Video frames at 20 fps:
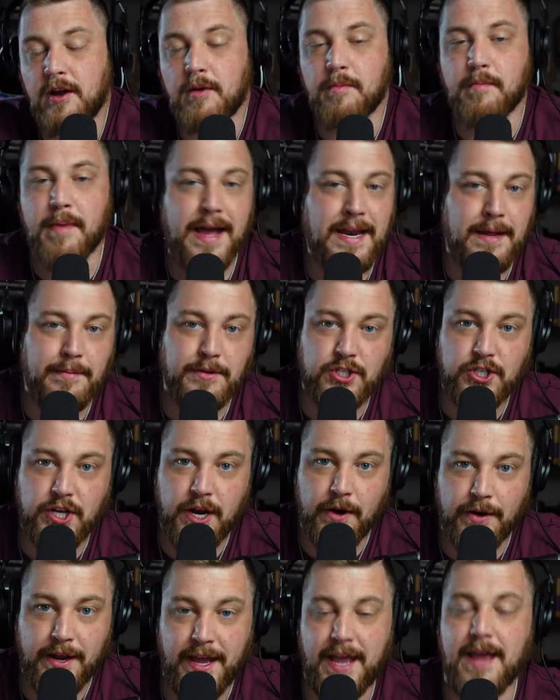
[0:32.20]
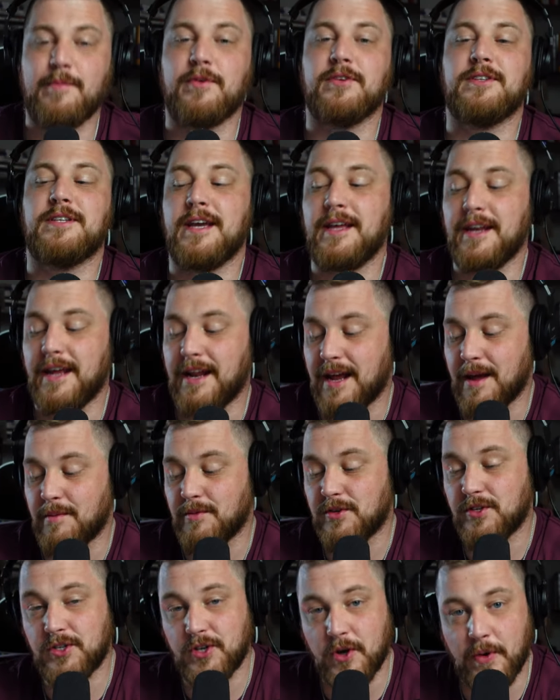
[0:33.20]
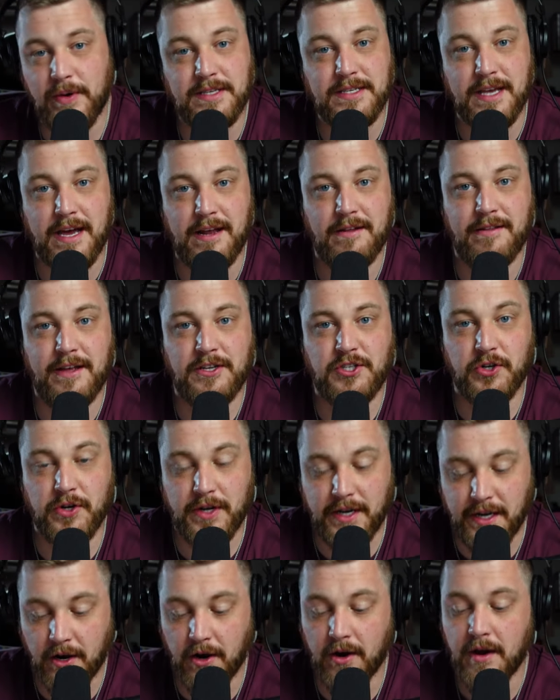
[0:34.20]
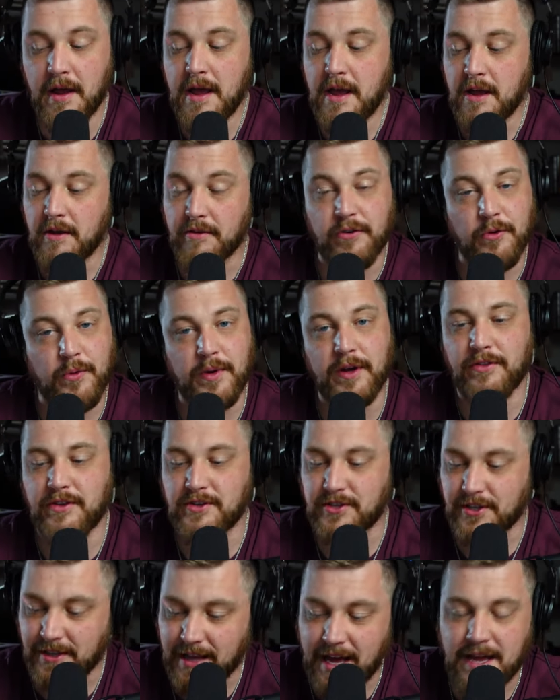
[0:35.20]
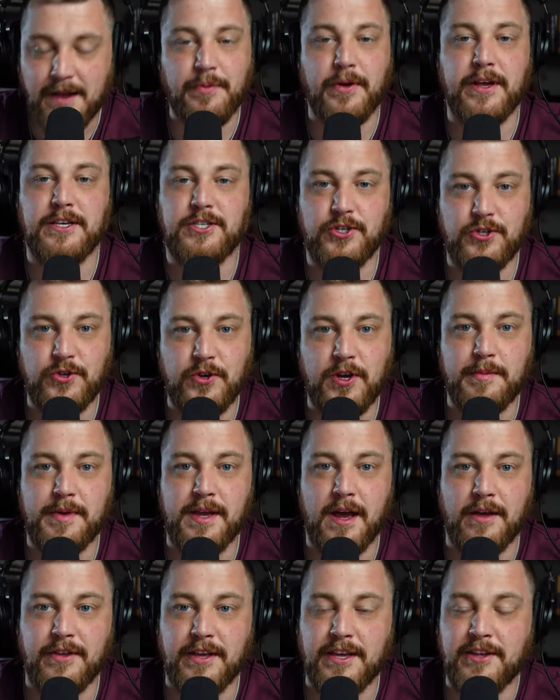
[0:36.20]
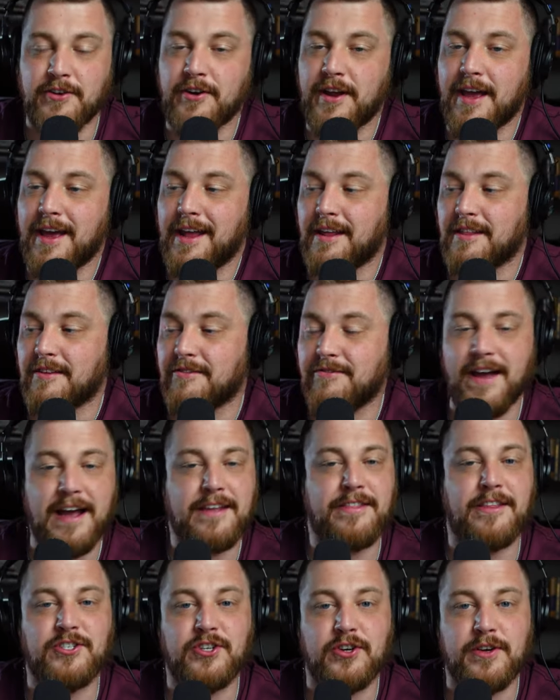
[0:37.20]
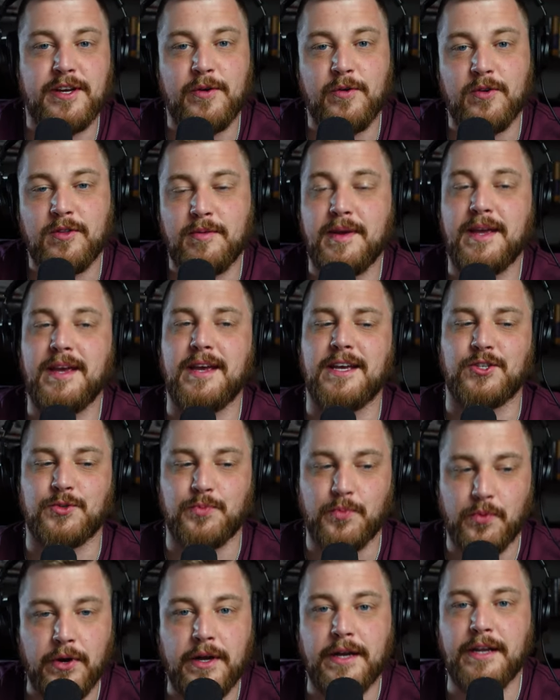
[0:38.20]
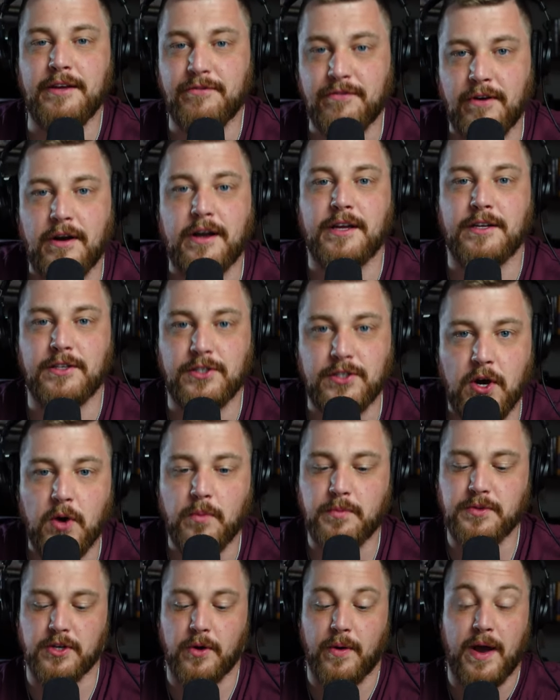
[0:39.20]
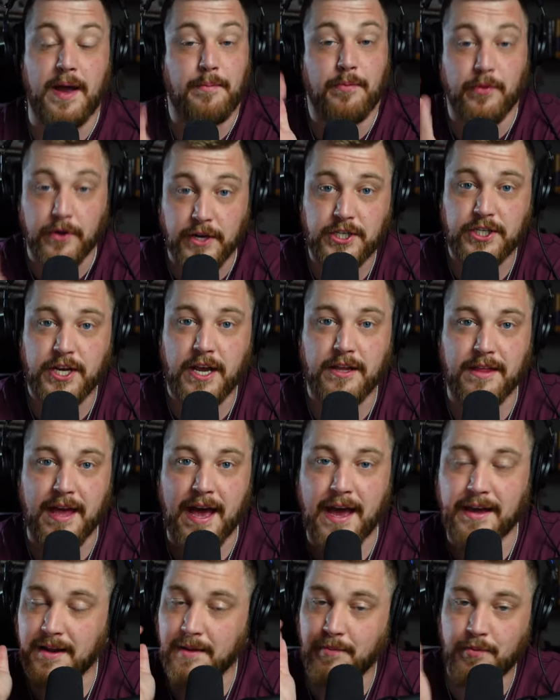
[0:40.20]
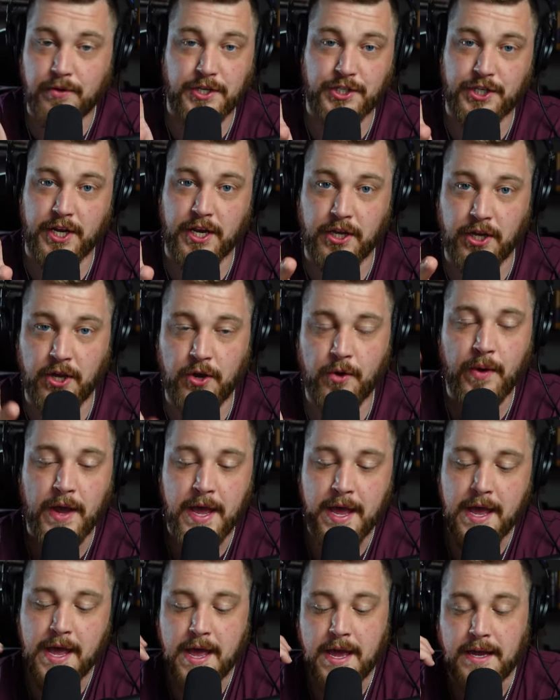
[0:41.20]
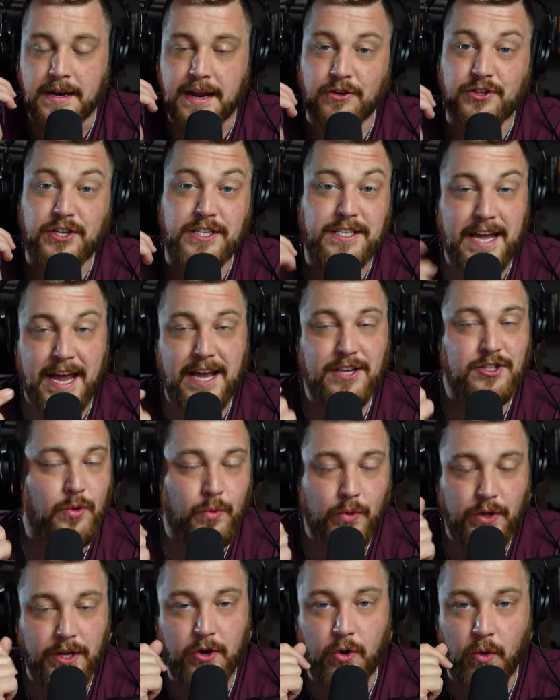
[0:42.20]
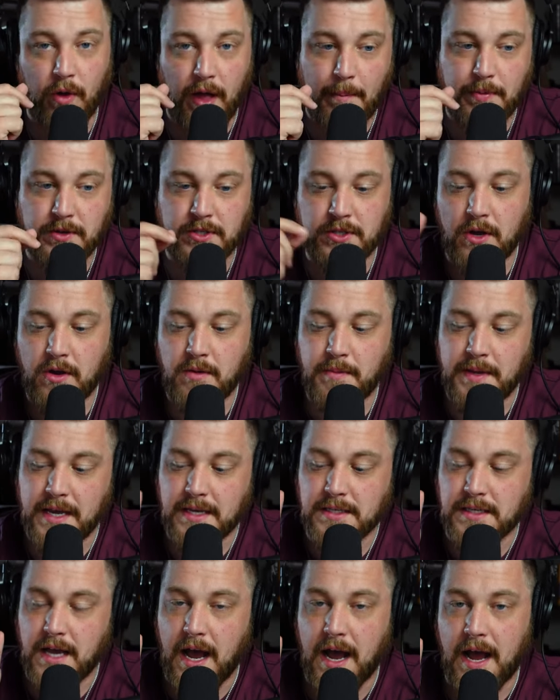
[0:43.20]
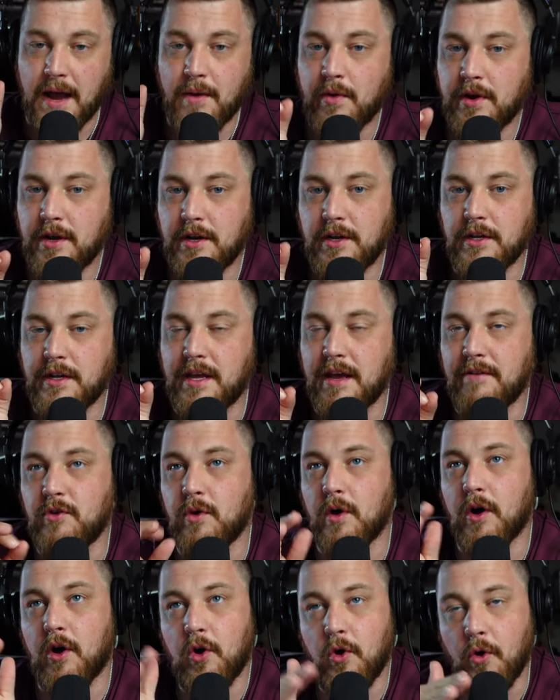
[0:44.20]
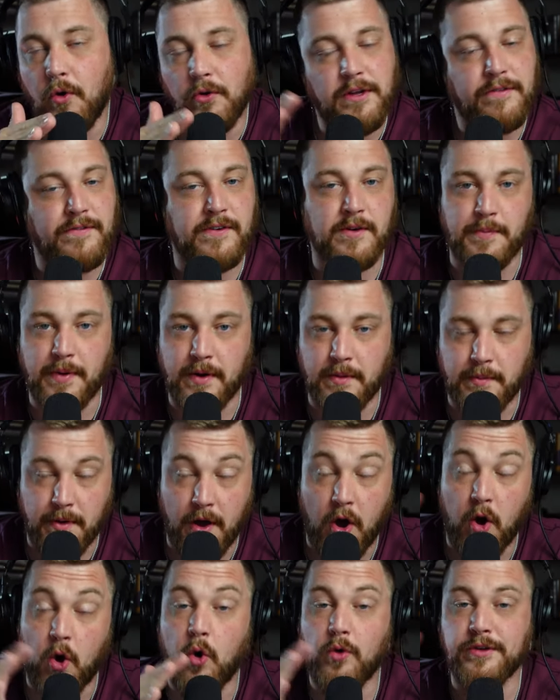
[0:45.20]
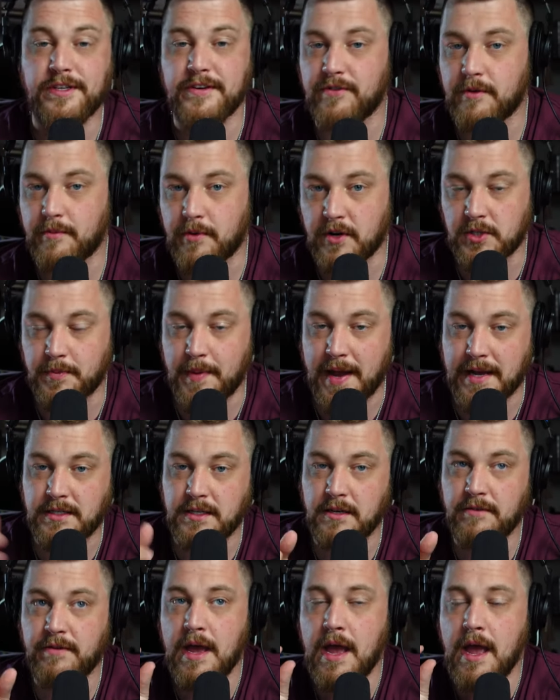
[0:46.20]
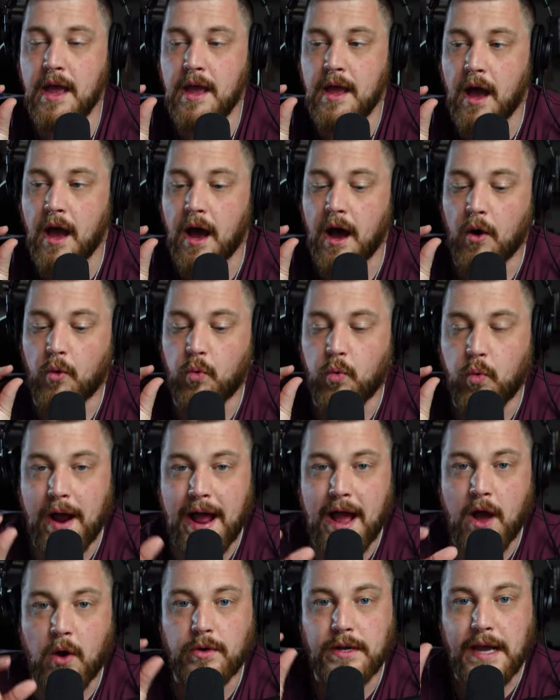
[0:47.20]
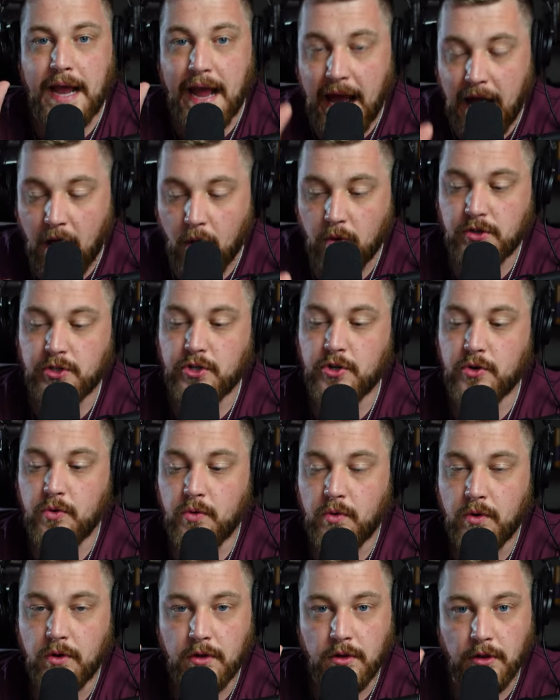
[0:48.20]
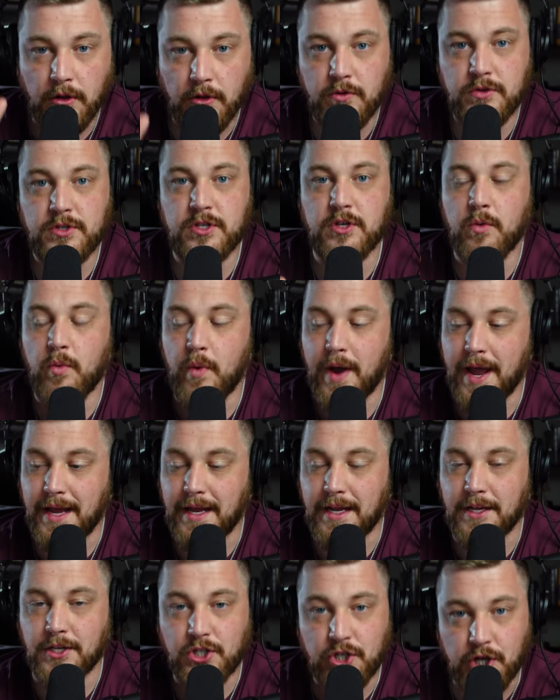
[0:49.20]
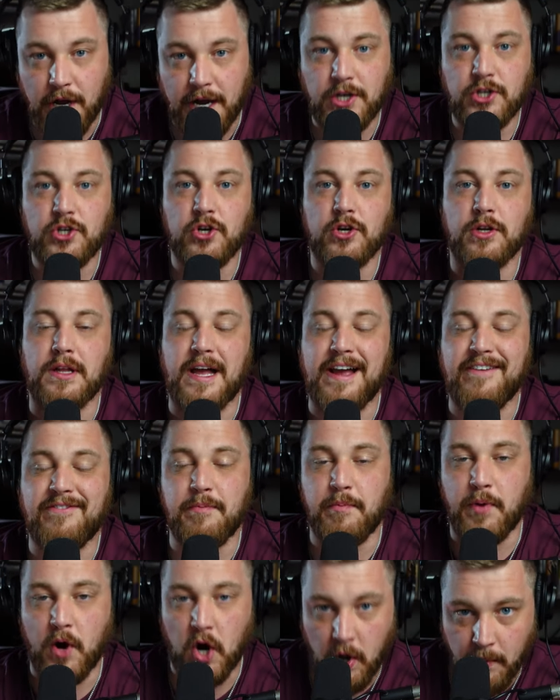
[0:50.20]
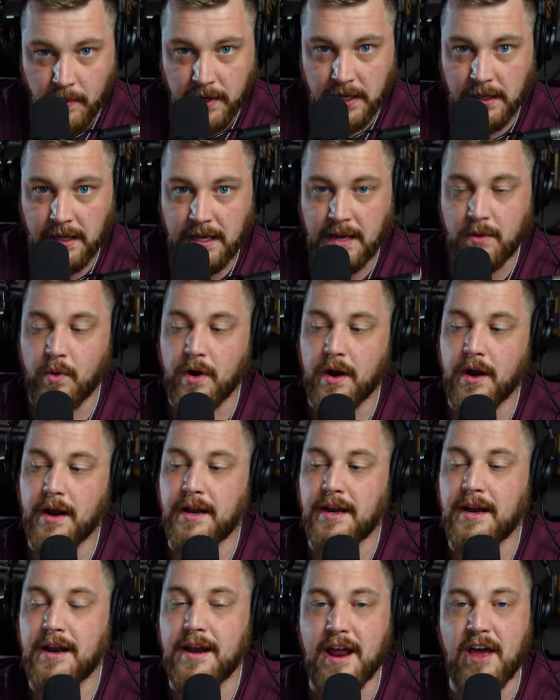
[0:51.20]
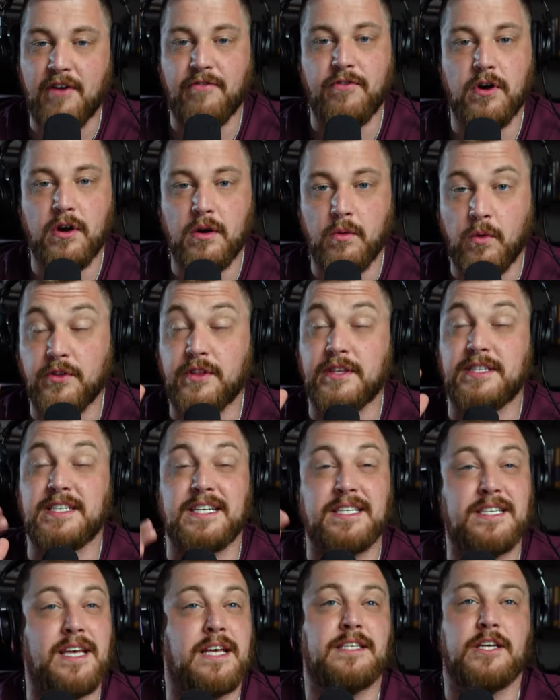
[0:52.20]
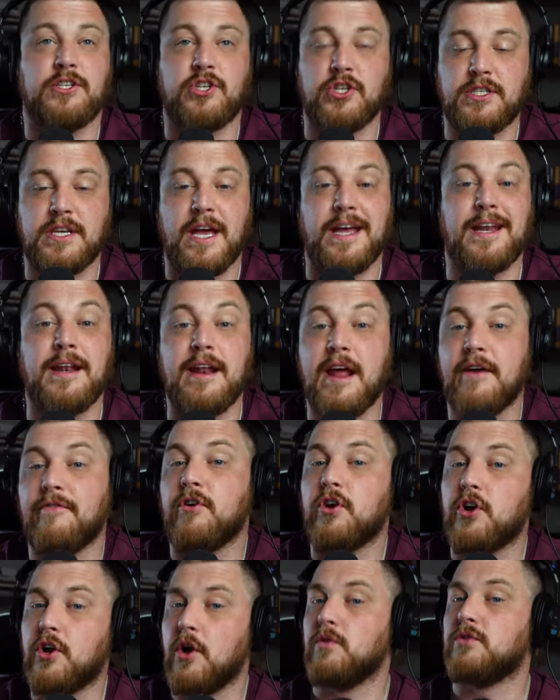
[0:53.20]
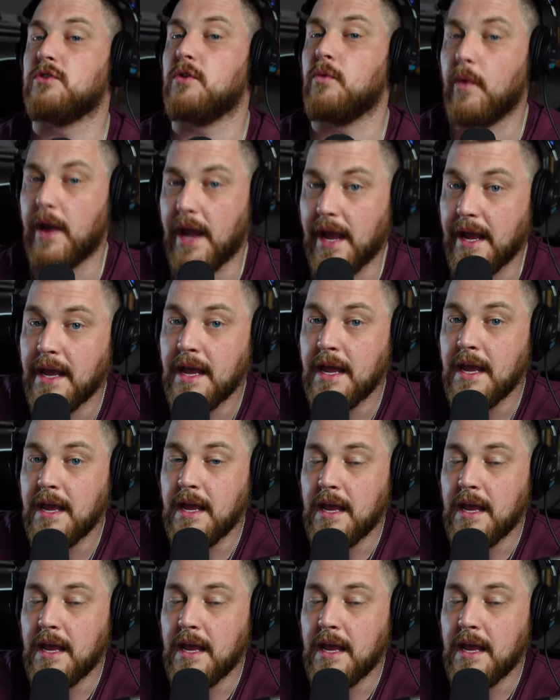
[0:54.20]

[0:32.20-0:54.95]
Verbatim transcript: here, my name is Jared Hamilton, and I'm so excited that you're here. For real, there's a lot of places you could be on the internet, and the fact that you're here with me is pretty fucking dope. So I appreciate that, and I appreciate you. Now, today is a really cool episode because I wanted to give you a whole different a whole different perspective around how to lose the weight and change your life permanently, where it never, where the success, I should say, never goes away.